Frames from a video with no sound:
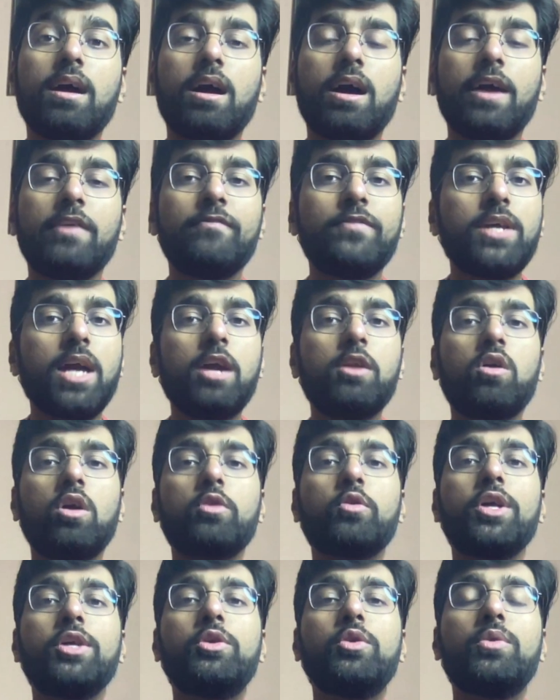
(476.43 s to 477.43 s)
and we are
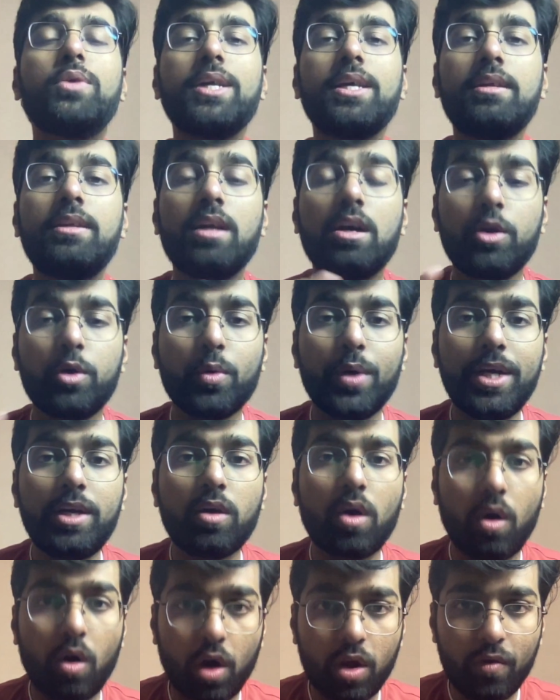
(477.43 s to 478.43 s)
not going to do it do
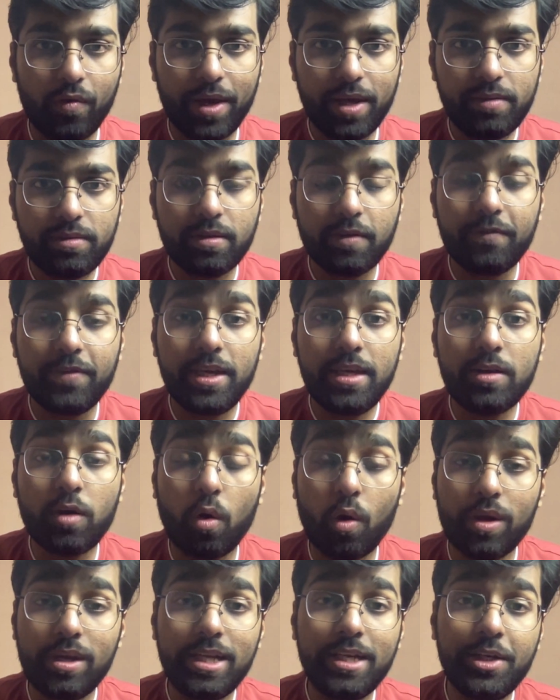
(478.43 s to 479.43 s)
it always we
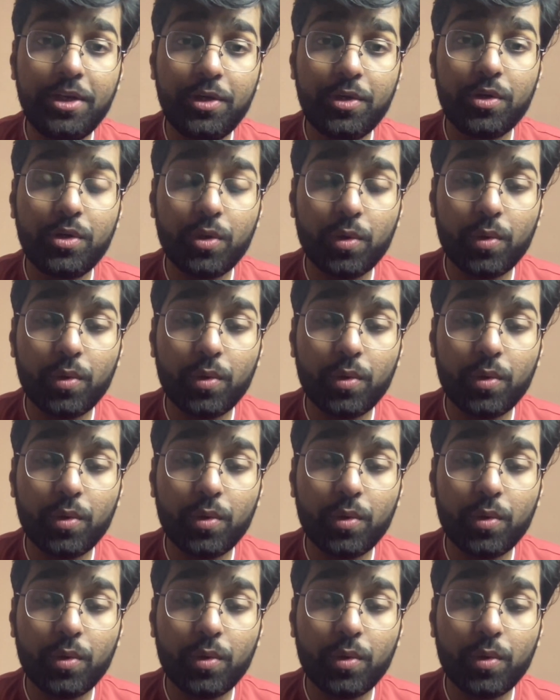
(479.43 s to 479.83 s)
only need to